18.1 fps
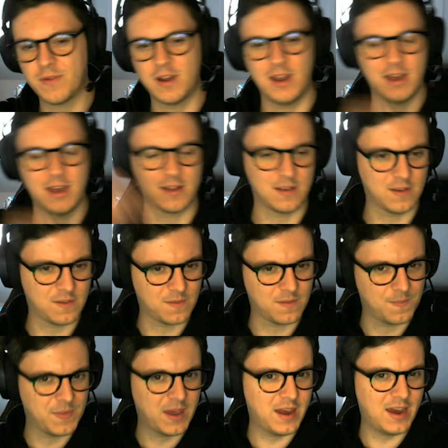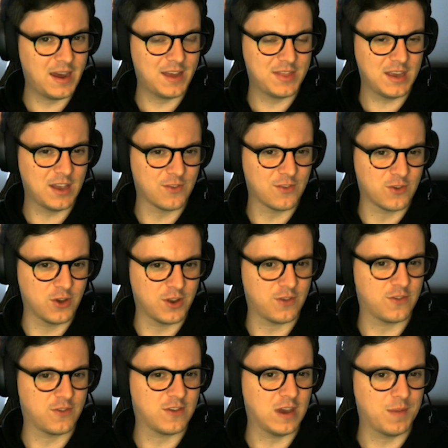like this. I think it's good as
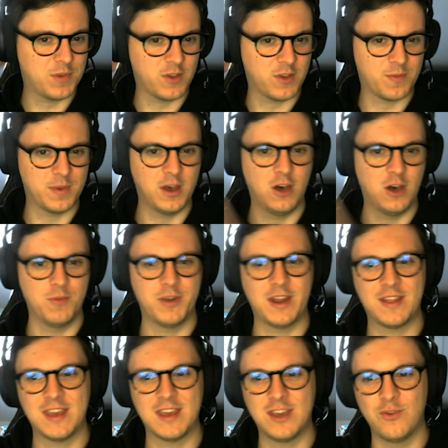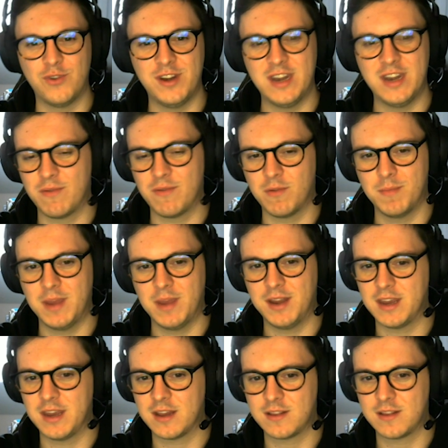a champion spell, but I think you never main
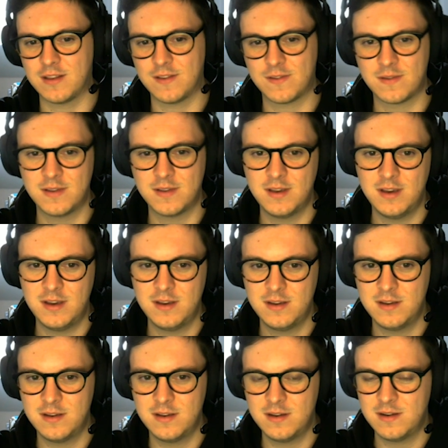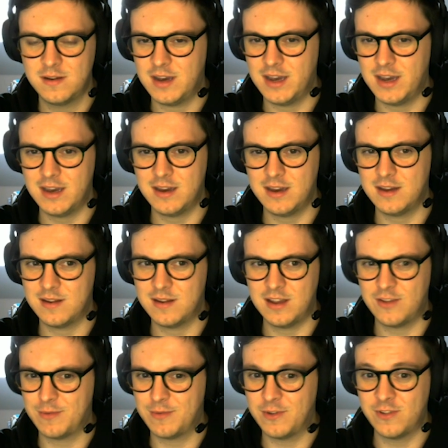deck this. I,
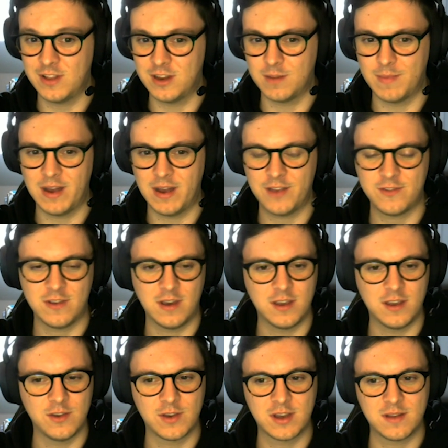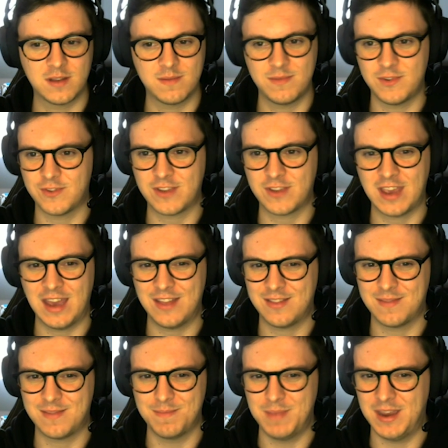especially in Demacia, you just can't
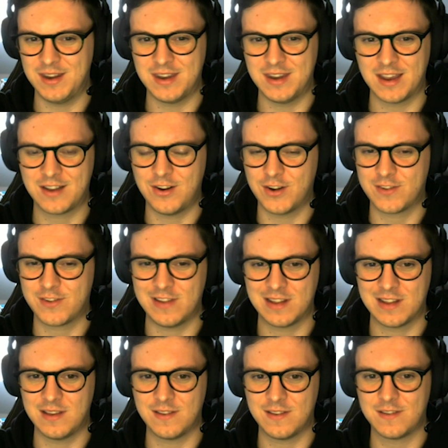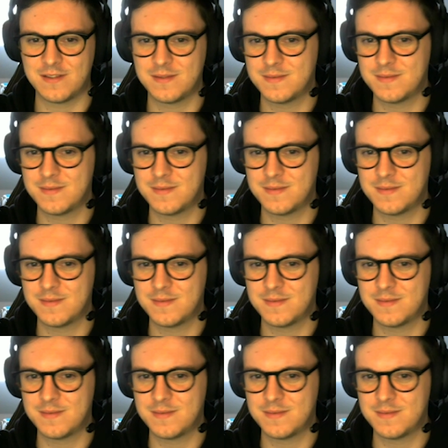main deck cards like this.